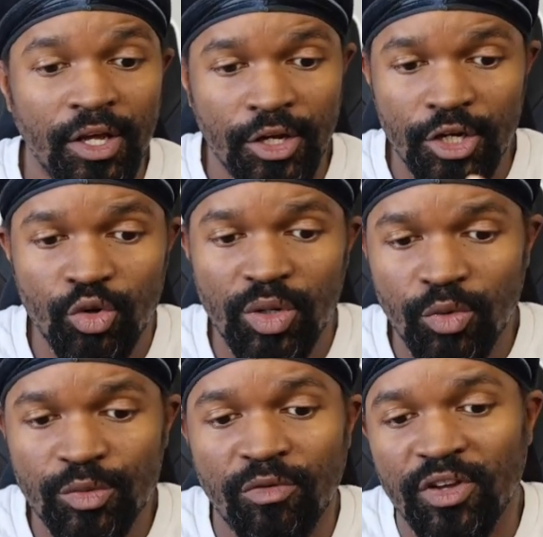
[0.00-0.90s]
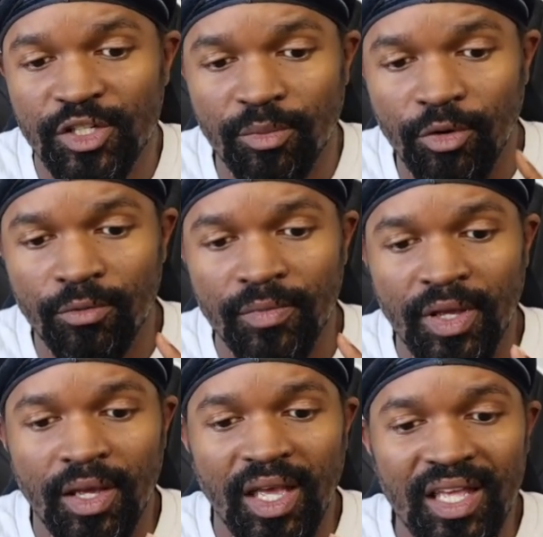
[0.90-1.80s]
knew it was preventable,
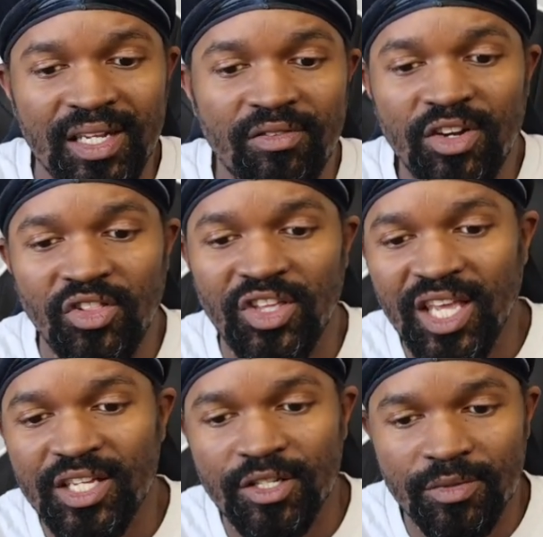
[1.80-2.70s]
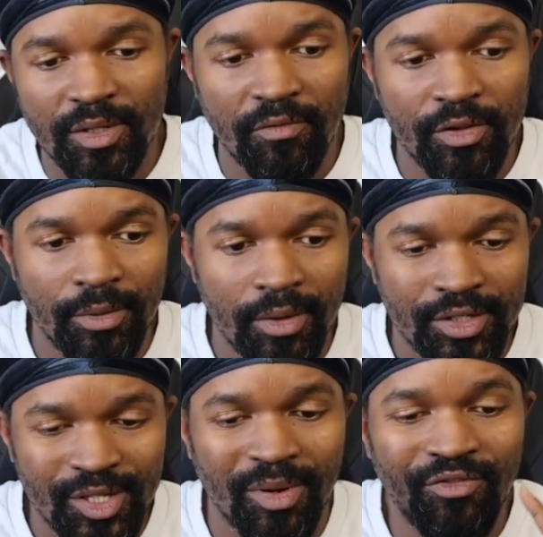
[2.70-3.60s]
and even in the case of some,
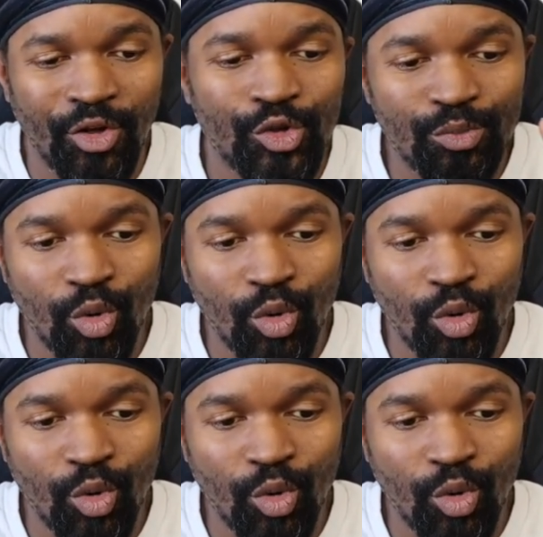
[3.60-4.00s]
some of those